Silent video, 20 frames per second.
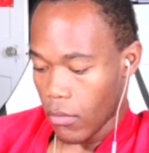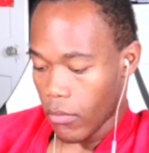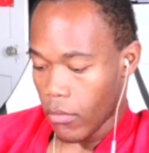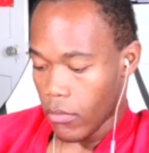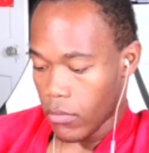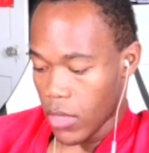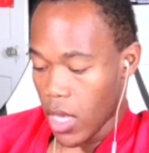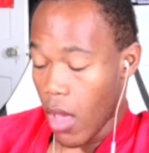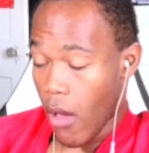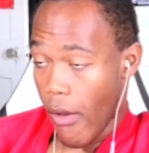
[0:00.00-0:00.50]

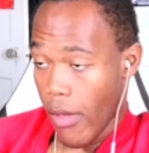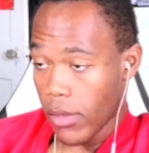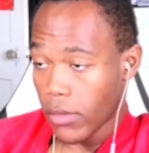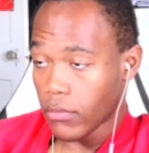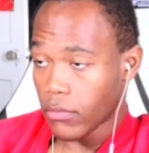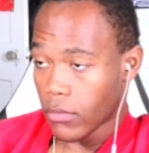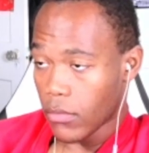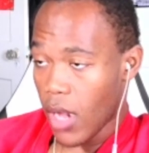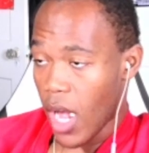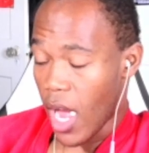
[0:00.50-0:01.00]
Yeah,
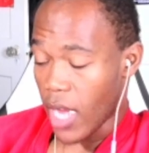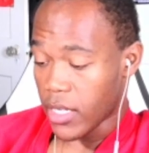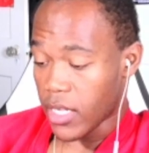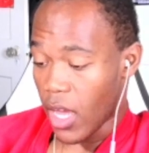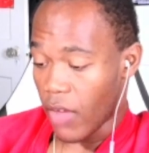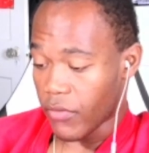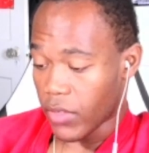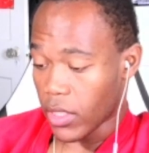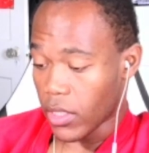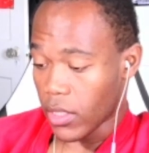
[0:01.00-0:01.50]
I
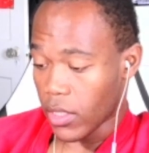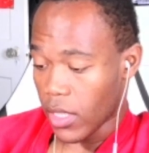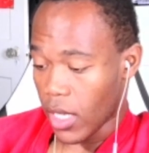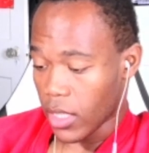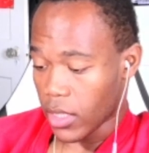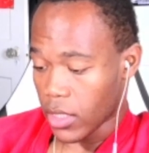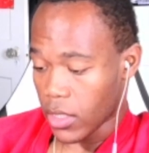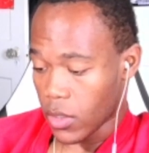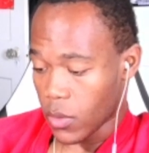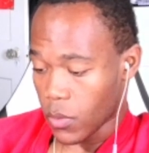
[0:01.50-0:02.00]
definitely
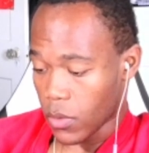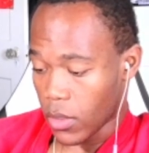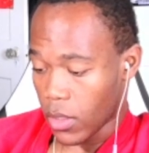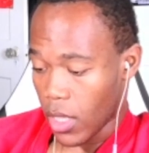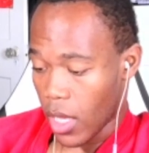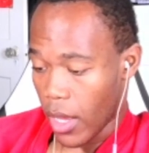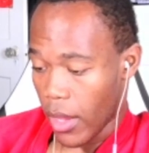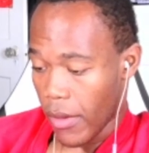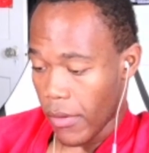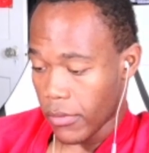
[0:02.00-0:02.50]
like this one a
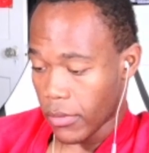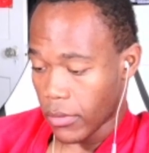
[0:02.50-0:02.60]
lot.